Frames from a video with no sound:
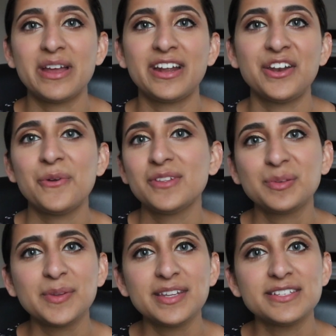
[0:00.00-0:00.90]
And I know
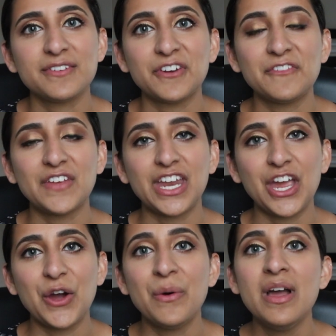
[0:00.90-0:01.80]
this was a different
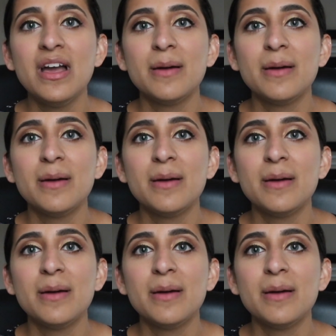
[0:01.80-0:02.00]
video,